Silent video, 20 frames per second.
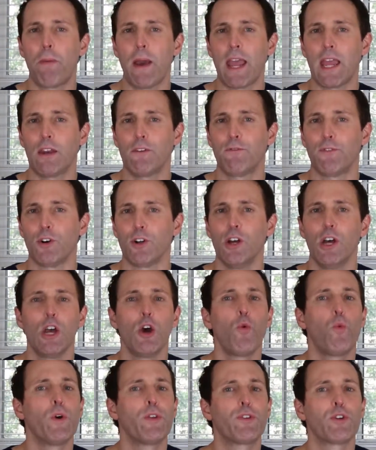painful
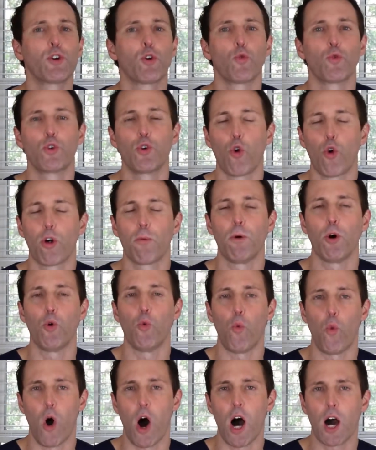with your
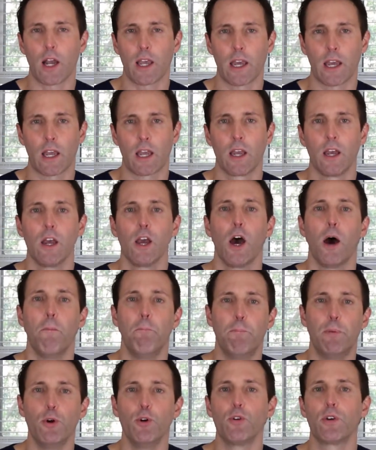normal walking.
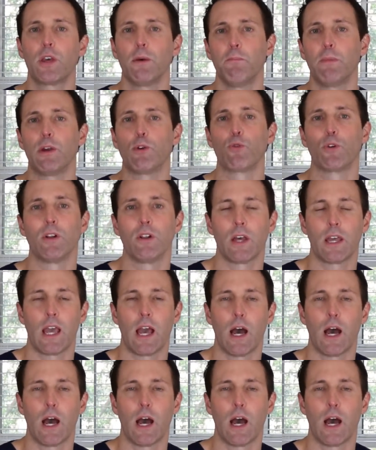A boot can be really